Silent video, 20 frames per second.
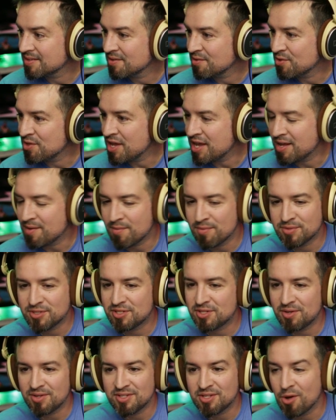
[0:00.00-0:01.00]
The I'm
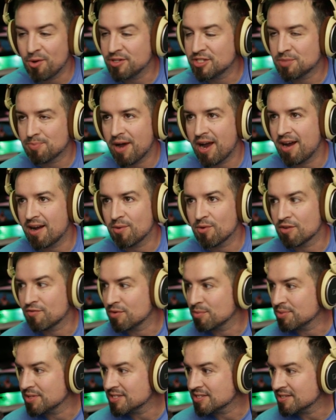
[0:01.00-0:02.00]
so, I'm so inspired to work
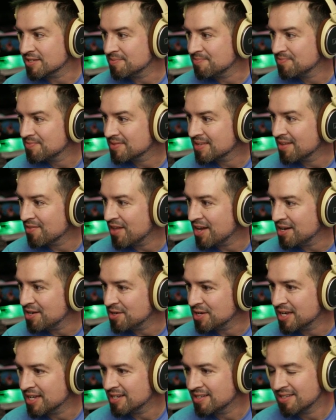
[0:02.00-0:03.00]
for Blizzard, and then
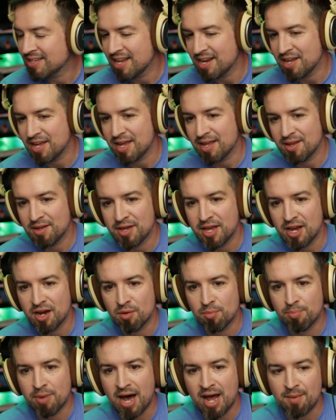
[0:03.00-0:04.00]
you get then you get you get
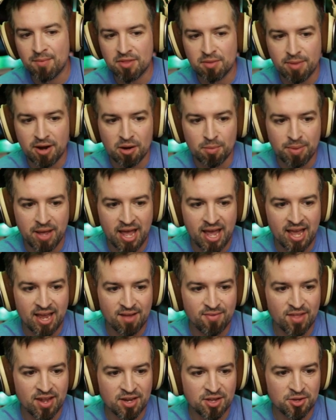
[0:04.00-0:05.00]
your bottom of the barrel pay,
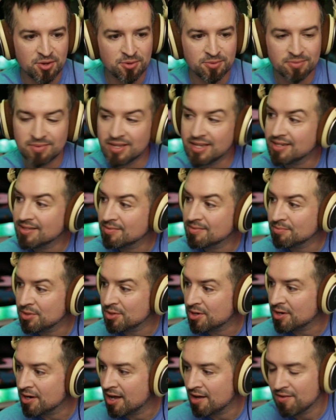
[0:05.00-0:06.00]
and then you get
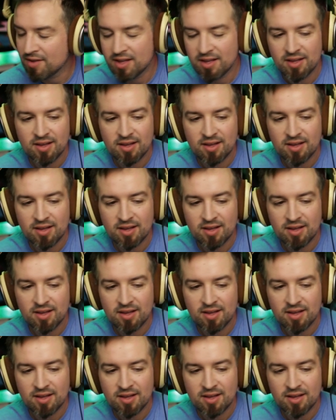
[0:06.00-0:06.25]
booted off.